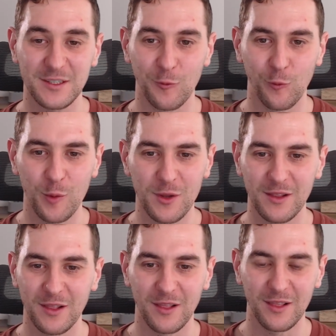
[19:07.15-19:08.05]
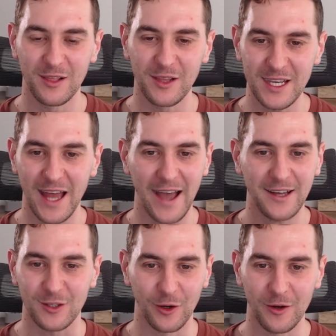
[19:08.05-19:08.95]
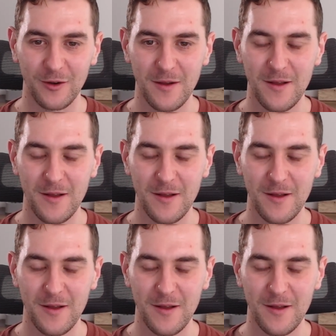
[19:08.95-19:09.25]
a women lead actor